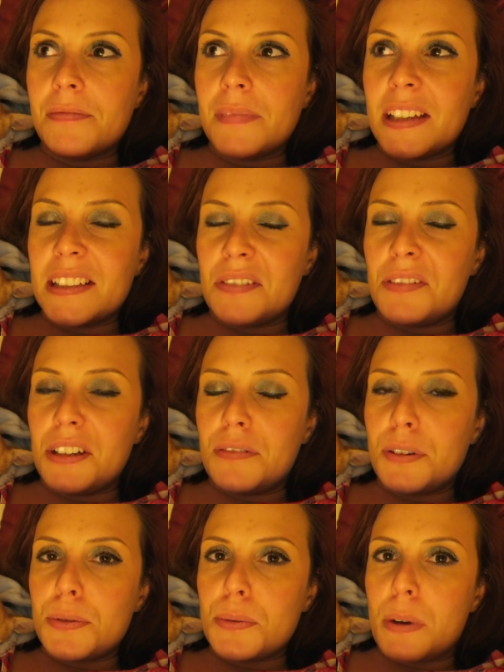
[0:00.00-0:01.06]
It definitely
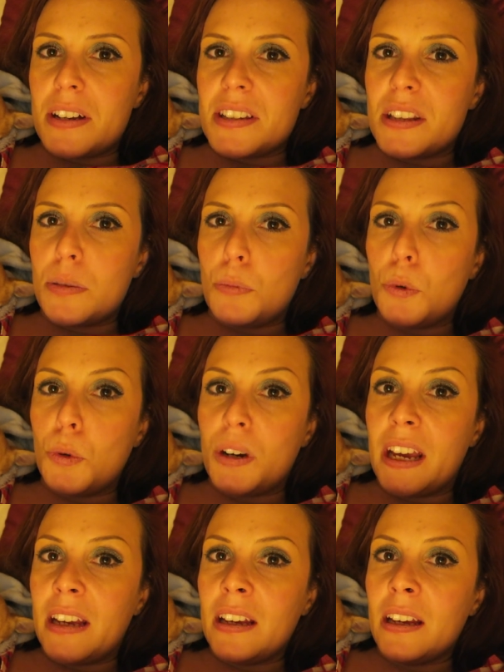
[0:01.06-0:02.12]
feels worse in the
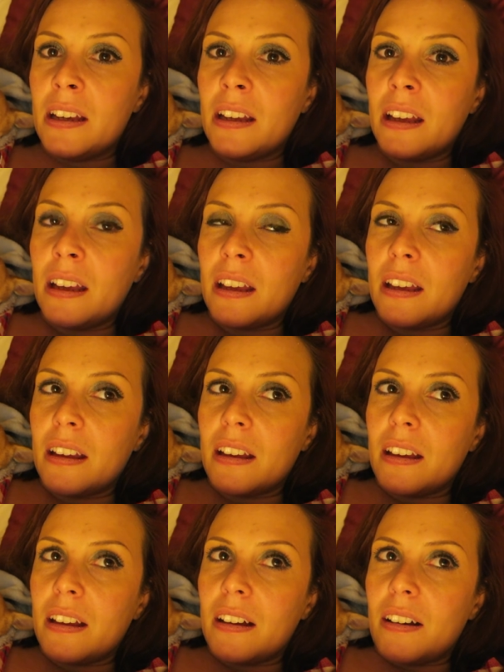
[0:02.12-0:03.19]
morning.
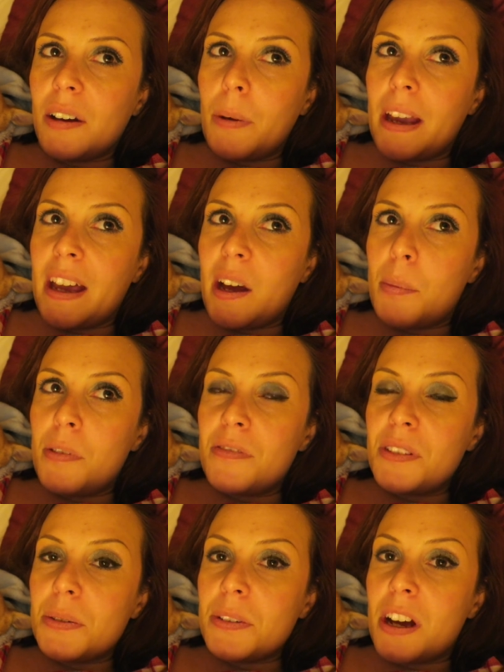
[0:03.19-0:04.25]
I wake up and
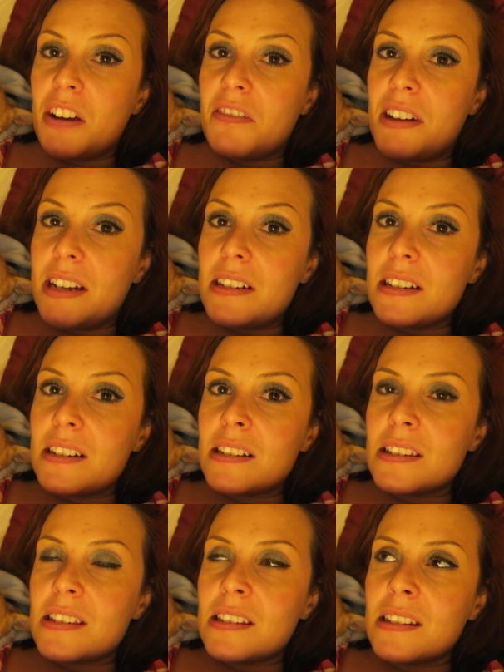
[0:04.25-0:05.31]
feel
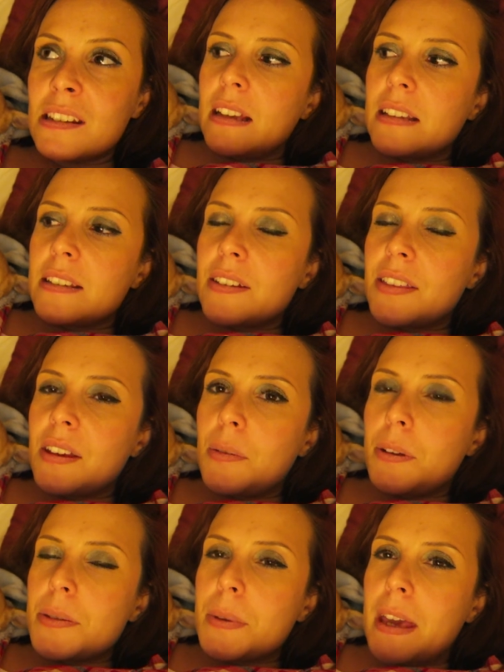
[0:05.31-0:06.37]
horrendous. So I think
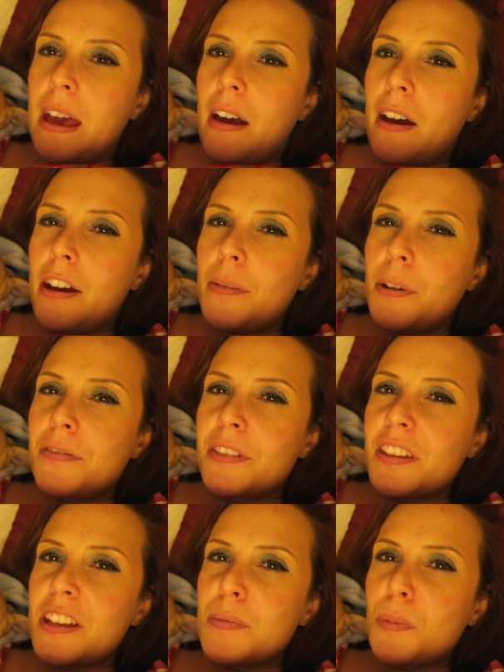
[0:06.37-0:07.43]
once we get home
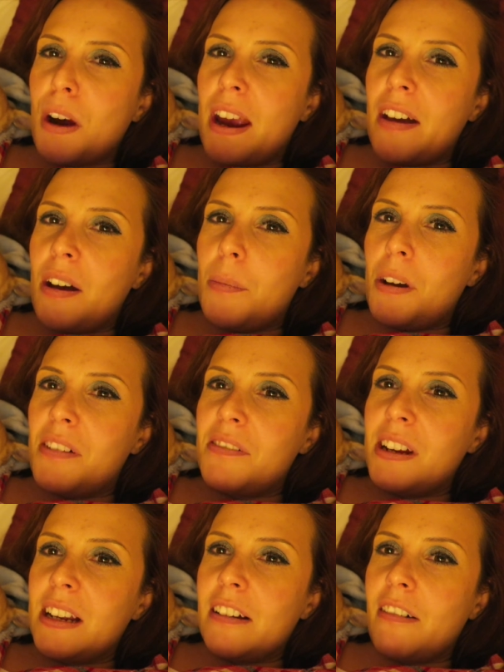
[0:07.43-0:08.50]
after this break, I might
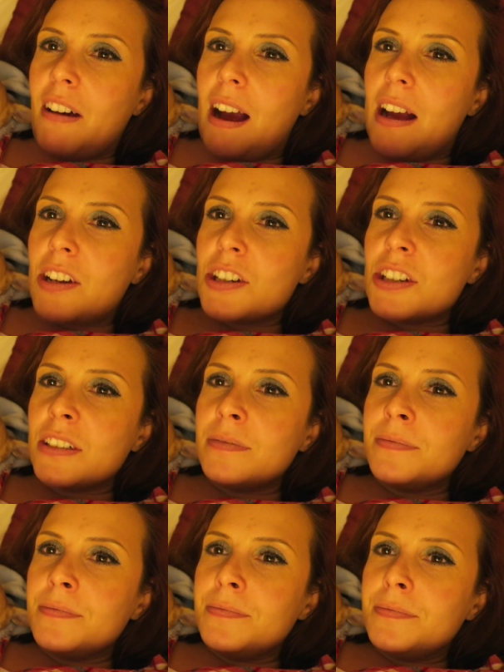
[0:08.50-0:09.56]
really crash
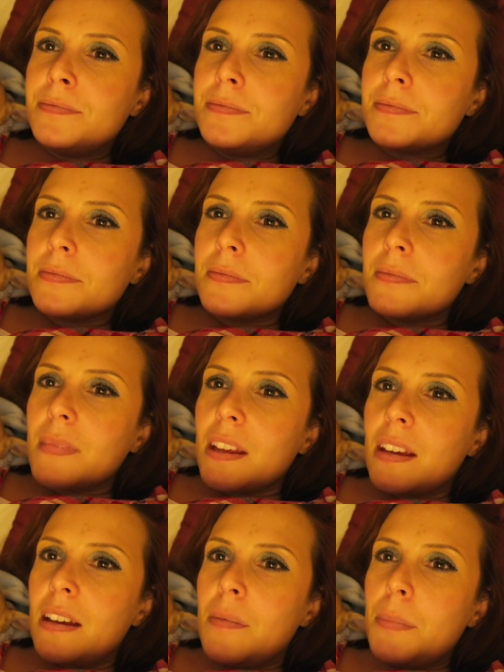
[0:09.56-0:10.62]

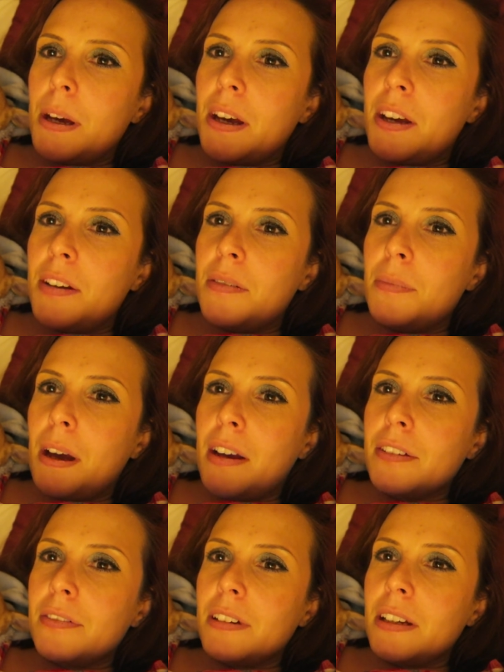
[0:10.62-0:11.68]
and burn. But
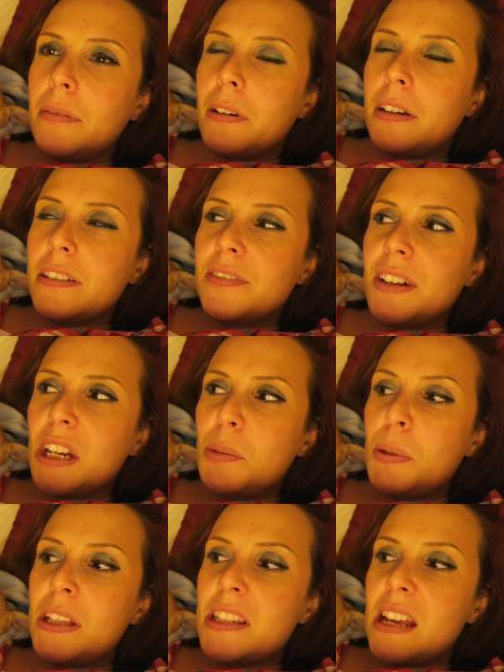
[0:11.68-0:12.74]
hopefully it won't
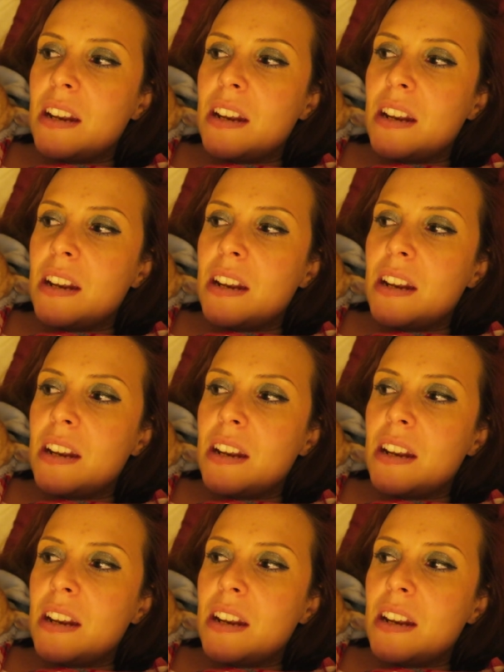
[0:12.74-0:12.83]
develop into